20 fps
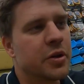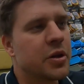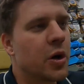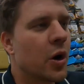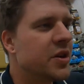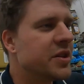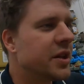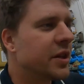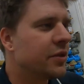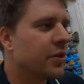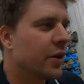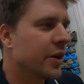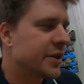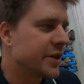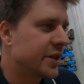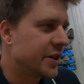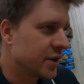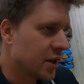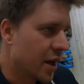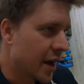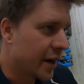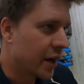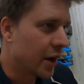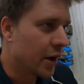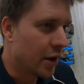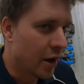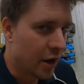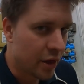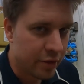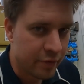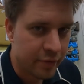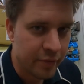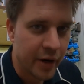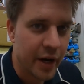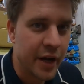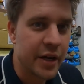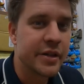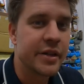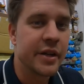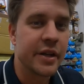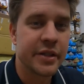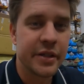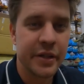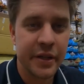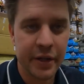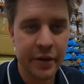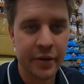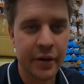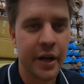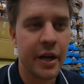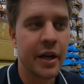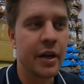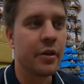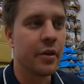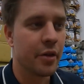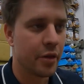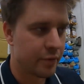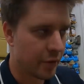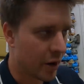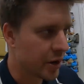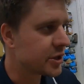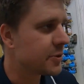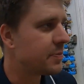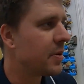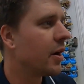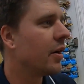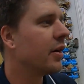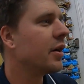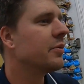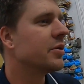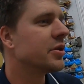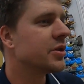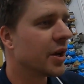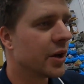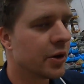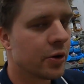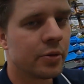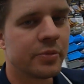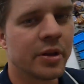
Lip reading: So a Torrington thrust is like a 360-degree thrust bearing, which they